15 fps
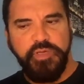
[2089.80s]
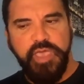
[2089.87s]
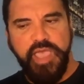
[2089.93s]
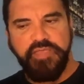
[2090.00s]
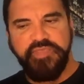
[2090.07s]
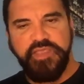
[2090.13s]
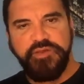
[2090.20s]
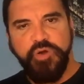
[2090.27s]

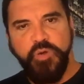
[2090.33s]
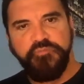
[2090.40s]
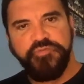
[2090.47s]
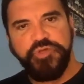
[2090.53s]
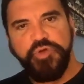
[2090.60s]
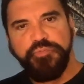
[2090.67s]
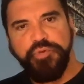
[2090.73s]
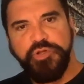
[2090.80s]
and then
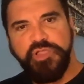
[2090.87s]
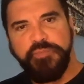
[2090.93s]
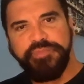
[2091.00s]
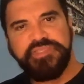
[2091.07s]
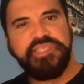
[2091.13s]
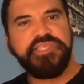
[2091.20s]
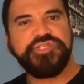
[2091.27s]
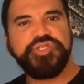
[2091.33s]
hopefully you pull up
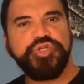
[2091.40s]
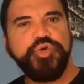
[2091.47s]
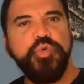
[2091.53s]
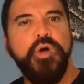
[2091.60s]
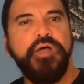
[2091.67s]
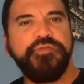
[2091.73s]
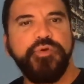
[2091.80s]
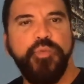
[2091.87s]
at least 2
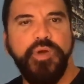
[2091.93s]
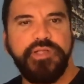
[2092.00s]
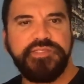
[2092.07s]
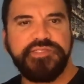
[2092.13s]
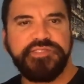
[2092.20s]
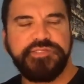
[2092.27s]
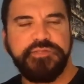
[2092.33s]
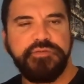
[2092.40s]
other
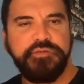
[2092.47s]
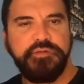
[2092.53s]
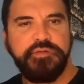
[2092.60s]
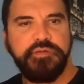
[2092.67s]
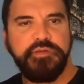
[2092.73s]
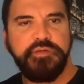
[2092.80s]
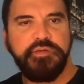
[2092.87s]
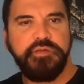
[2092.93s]
ones.
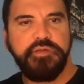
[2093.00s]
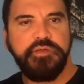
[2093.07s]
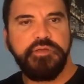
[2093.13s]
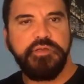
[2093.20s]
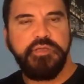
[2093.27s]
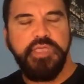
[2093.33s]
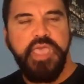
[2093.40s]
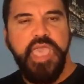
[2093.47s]

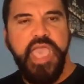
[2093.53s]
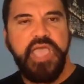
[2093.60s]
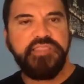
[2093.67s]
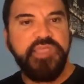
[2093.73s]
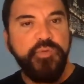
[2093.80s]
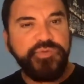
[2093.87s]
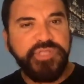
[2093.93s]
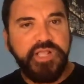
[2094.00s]
And
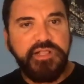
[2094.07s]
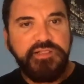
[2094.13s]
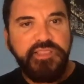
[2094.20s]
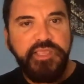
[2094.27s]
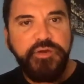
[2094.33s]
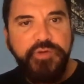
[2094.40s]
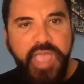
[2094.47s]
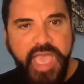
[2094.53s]
then with a
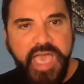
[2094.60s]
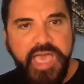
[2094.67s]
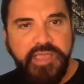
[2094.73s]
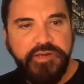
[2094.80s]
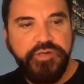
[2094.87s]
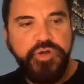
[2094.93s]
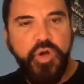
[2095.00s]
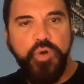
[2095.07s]
clear
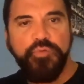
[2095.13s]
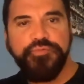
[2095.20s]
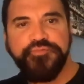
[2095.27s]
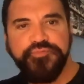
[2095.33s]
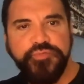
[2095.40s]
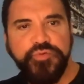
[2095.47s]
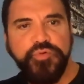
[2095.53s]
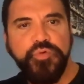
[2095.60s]
head, go
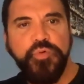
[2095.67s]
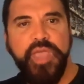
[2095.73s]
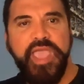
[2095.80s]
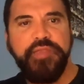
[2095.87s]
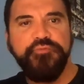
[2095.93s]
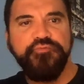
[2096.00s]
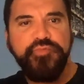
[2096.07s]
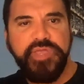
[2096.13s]
through
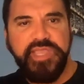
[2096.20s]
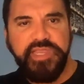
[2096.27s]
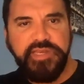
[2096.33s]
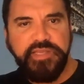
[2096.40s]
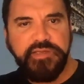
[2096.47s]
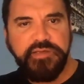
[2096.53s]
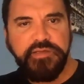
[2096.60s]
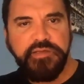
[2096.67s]
and
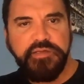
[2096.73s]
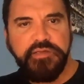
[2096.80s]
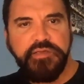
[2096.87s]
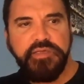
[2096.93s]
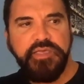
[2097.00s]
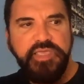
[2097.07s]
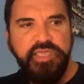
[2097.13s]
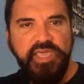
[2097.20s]
read
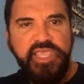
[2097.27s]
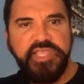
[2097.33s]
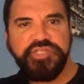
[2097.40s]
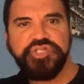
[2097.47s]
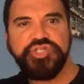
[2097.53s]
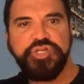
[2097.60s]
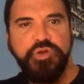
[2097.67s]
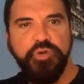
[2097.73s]

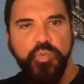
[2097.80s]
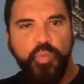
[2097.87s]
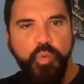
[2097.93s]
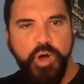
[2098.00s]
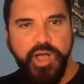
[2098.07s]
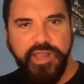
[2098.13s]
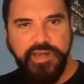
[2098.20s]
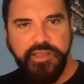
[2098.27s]
each
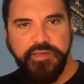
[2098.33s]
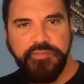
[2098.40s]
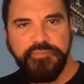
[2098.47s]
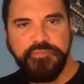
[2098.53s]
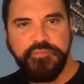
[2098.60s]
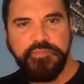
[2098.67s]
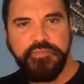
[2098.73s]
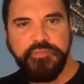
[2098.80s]
one.
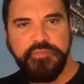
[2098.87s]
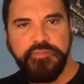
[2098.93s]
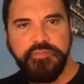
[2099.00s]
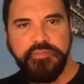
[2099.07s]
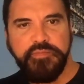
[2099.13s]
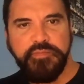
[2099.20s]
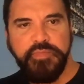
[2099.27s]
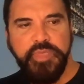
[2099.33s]

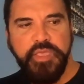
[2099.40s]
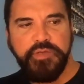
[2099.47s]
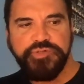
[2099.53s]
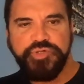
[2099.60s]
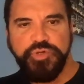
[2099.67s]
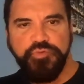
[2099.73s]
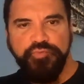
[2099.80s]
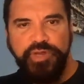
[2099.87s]

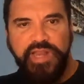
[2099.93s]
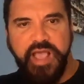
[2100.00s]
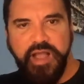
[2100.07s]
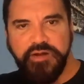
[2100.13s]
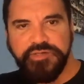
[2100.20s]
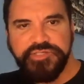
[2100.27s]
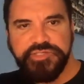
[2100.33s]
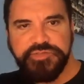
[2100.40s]
So you read
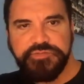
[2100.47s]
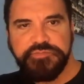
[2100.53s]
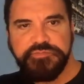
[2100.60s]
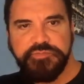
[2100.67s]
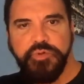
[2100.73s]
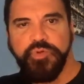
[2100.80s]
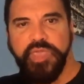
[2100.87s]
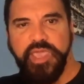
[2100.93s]
ours,
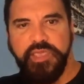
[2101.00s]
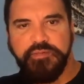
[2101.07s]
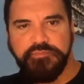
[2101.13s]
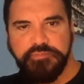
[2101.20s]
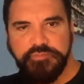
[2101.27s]
okay,